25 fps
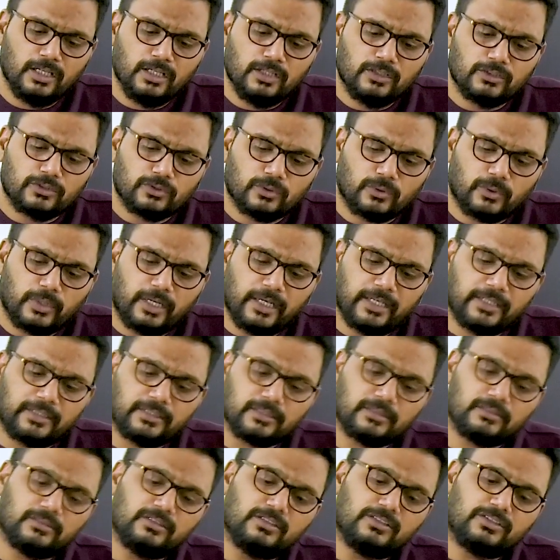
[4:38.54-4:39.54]
So at
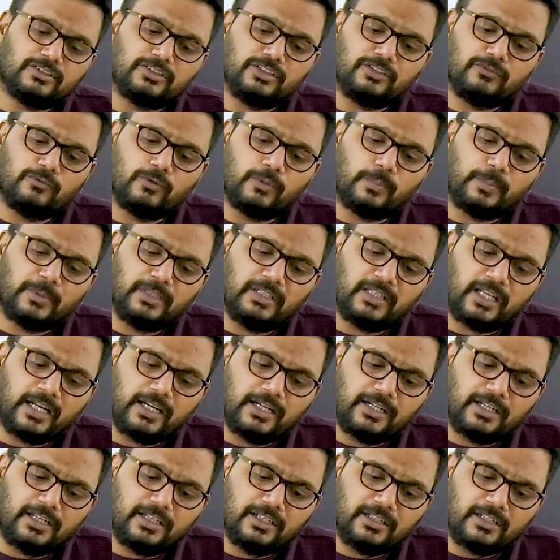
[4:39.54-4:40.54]

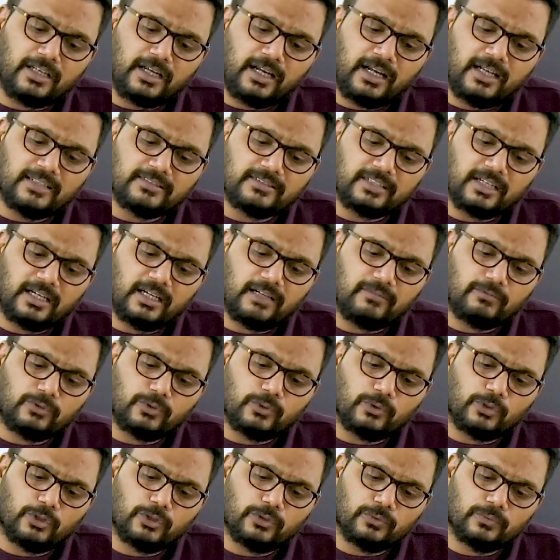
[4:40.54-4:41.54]
COP19, as I have
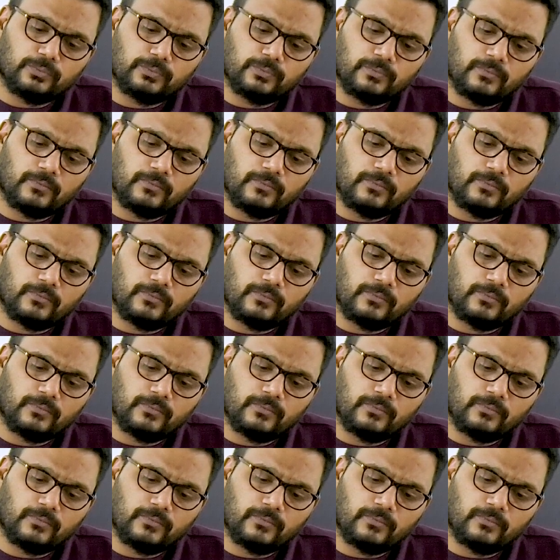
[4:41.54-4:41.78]
told you,